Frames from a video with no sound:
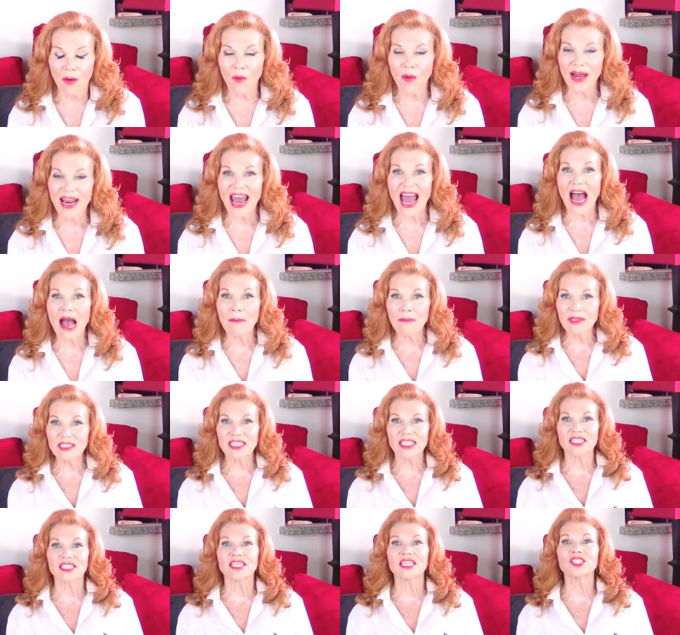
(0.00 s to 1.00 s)
And what
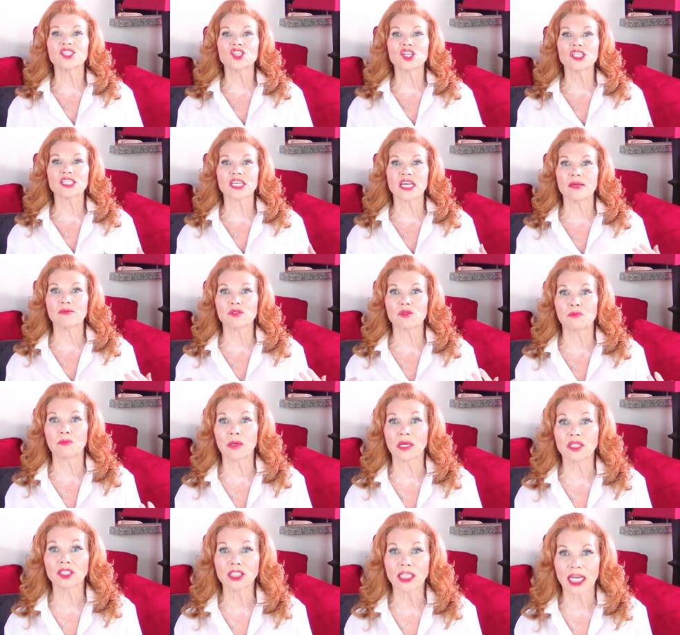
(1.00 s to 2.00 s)
happens is this just keeps
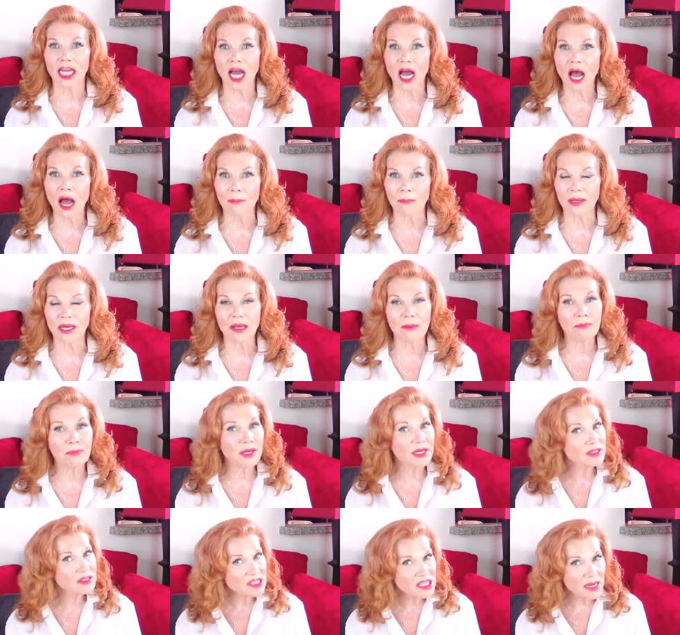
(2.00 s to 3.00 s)
building up, and it
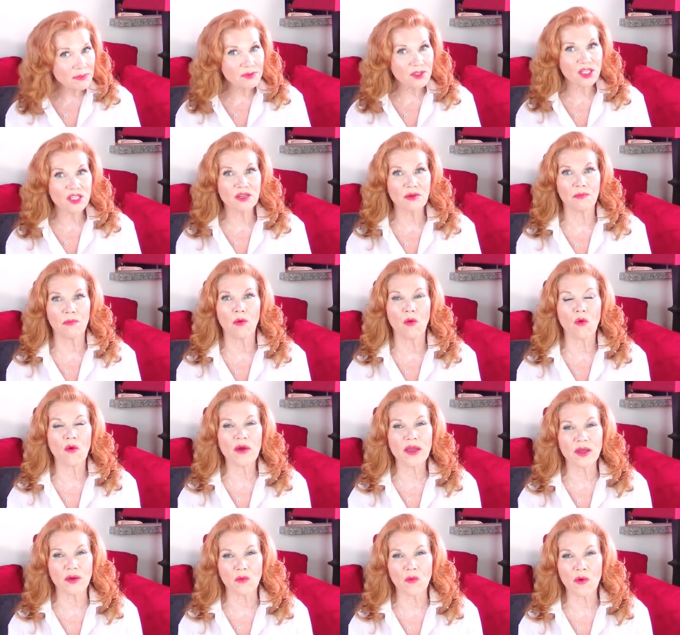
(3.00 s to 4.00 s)
builds up to the
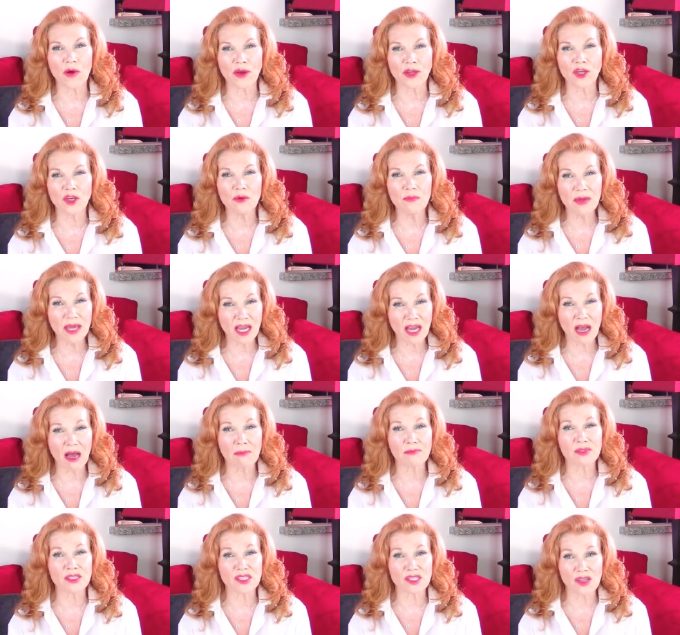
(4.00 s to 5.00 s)
point where you
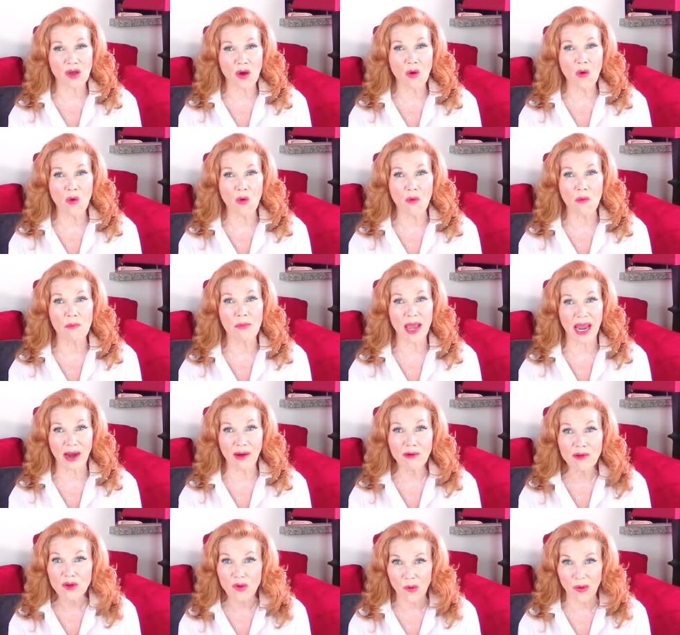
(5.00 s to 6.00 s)
become so
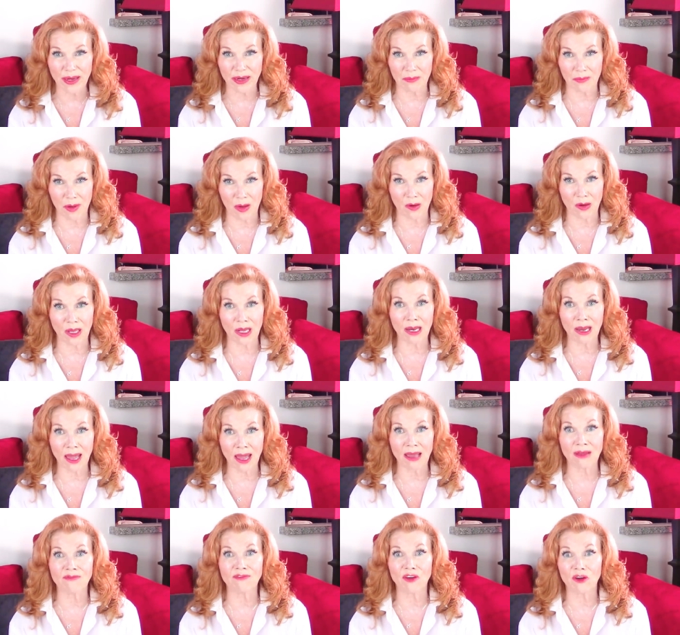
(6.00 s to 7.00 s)
paranoid about it
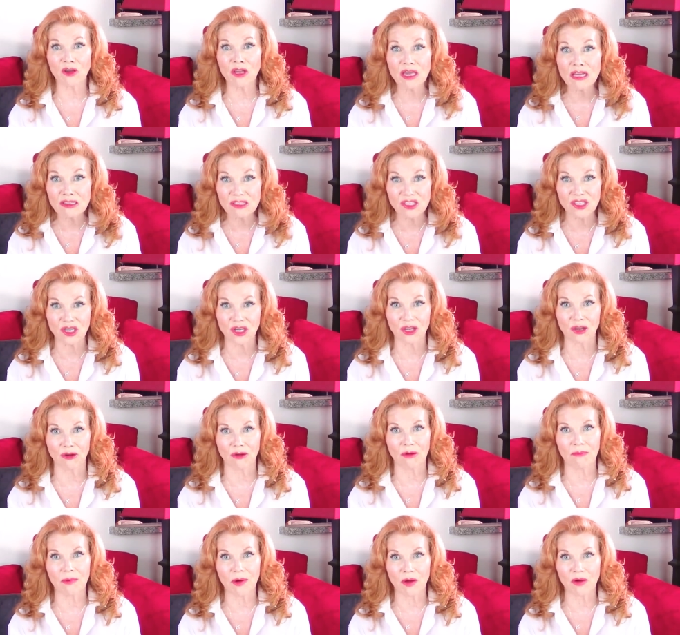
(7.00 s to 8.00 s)
and very
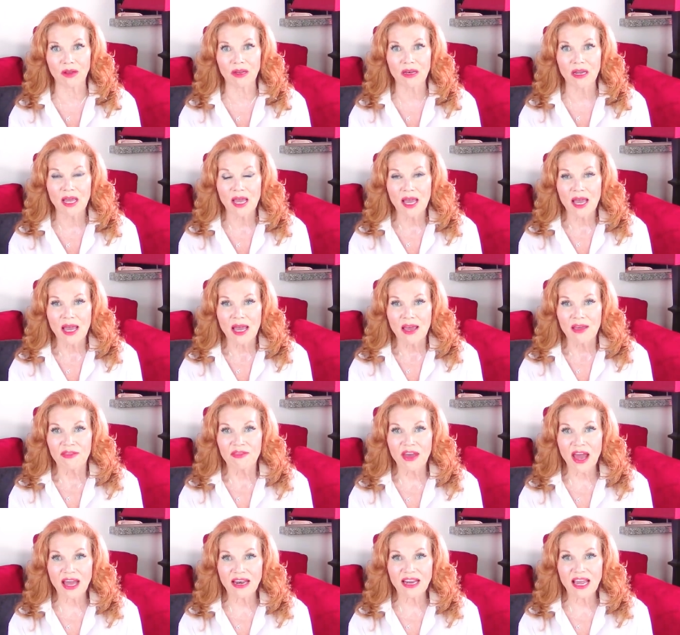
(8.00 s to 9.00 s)
insecure about it
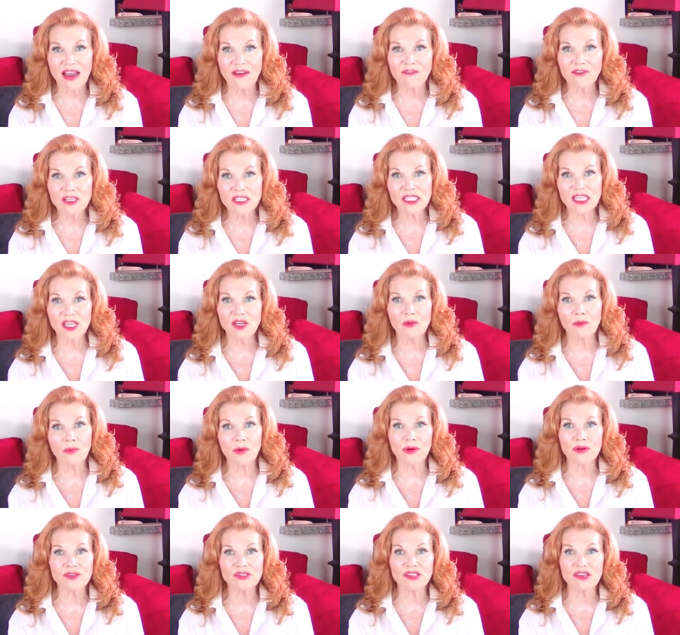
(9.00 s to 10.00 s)
that every single
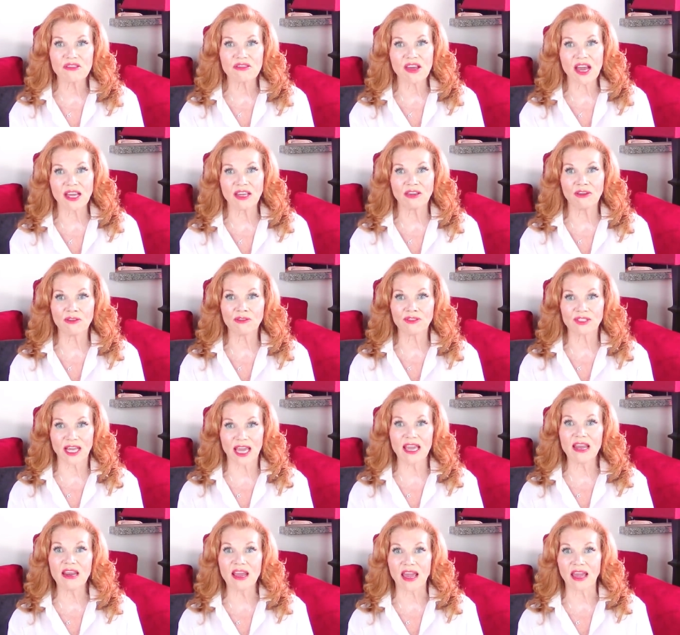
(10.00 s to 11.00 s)
person that you're
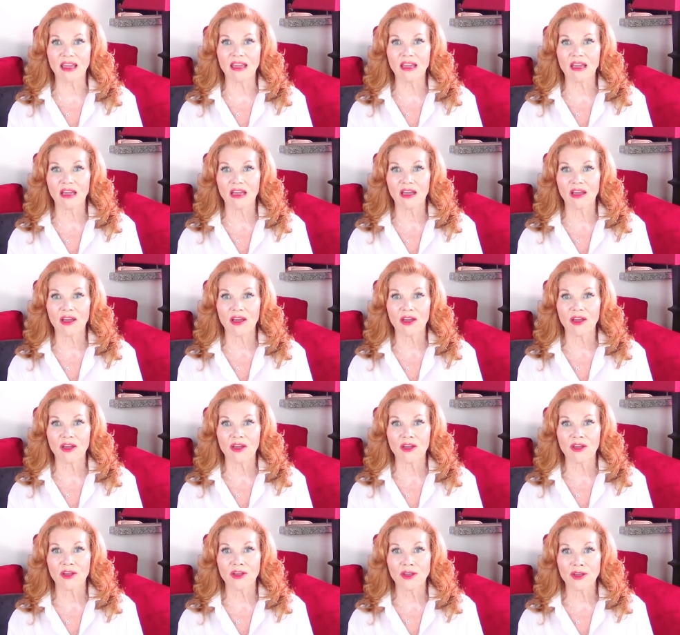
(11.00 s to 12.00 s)
dating,
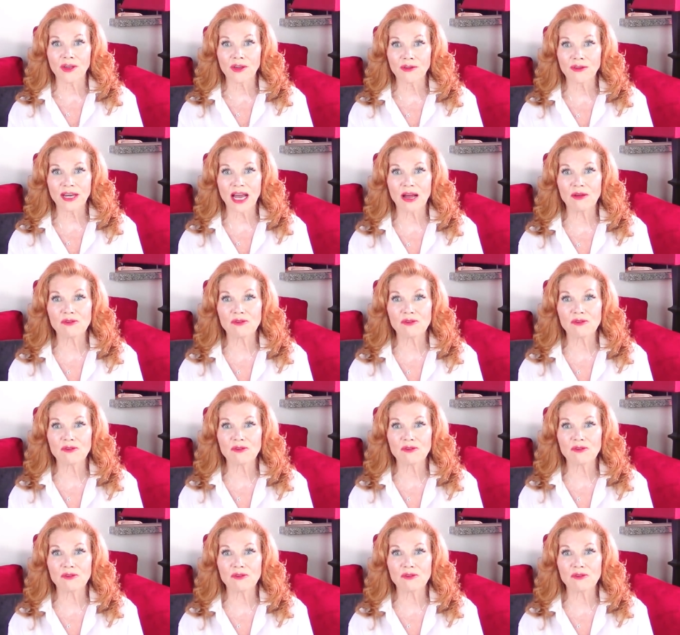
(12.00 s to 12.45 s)
you're